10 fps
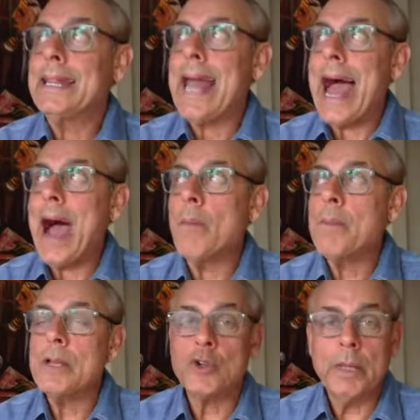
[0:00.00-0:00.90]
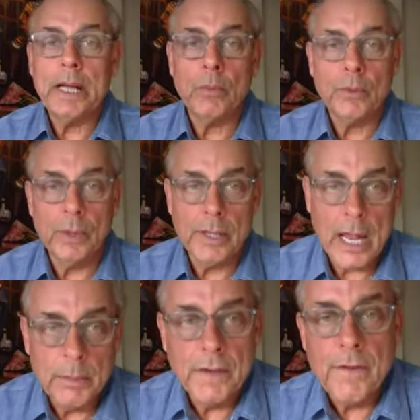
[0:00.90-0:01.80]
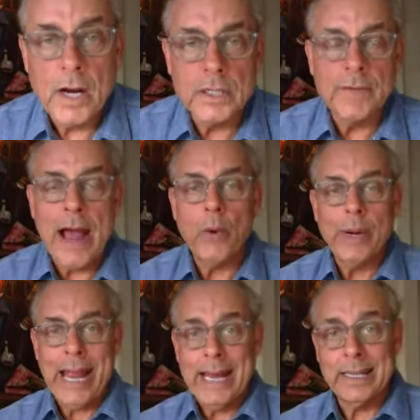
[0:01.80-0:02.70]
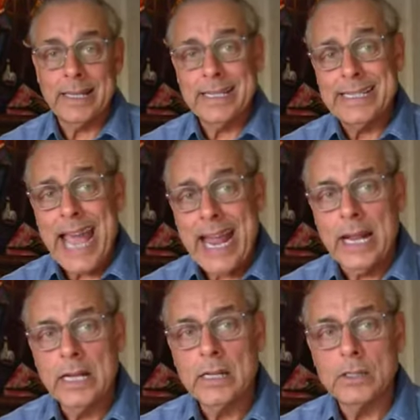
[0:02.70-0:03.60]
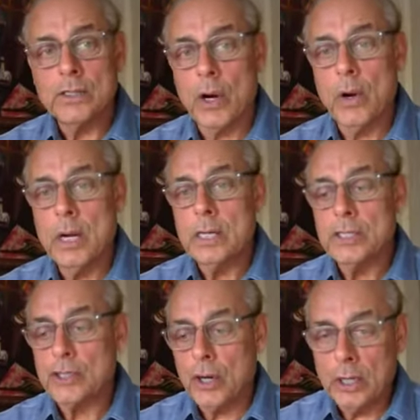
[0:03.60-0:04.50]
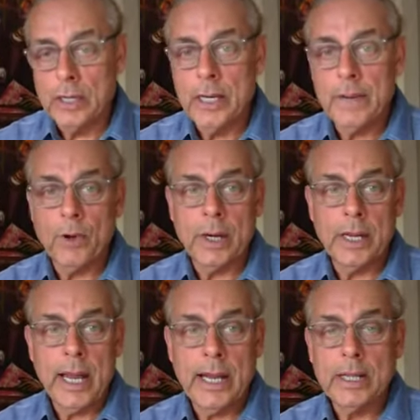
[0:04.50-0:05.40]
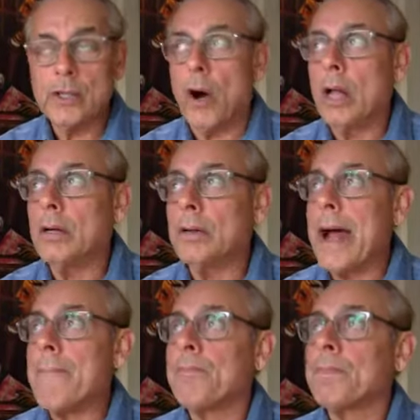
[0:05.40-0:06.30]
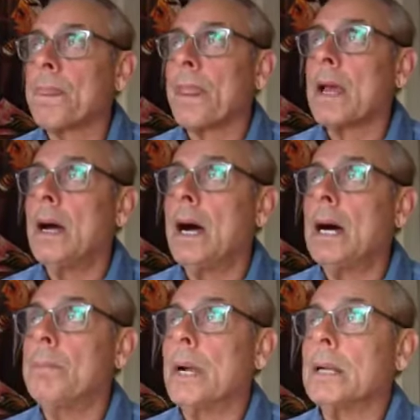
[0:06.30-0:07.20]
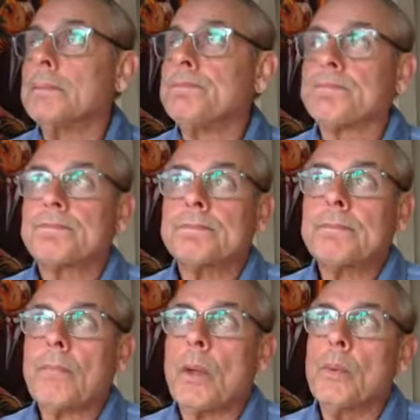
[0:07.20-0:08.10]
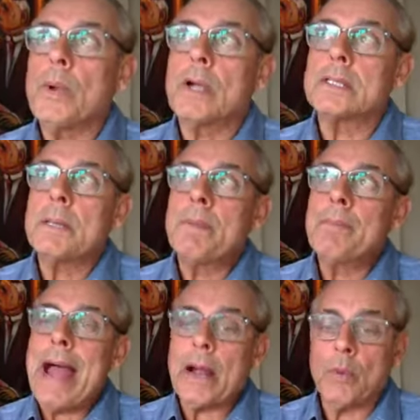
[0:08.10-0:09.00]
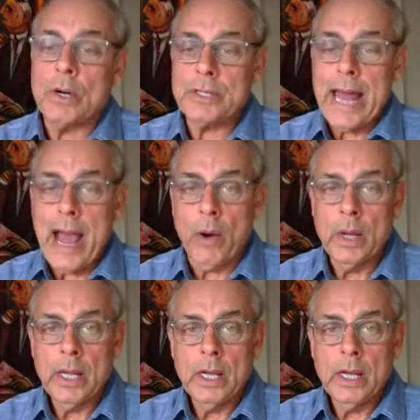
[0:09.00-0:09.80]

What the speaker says: How miserably? Well, that'll be a function of how we end the day. So certainly going to get into all of that. But we are slipping backwards now.